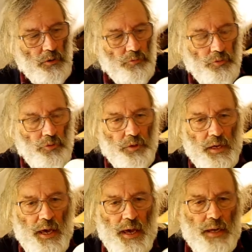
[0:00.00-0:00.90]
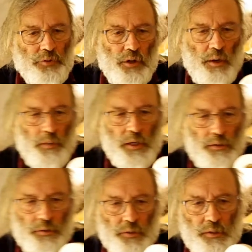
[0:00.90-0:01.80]
for the air to come
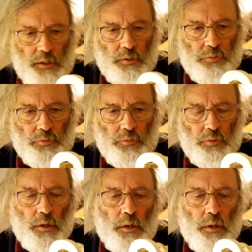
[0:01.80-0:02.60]
in underneath,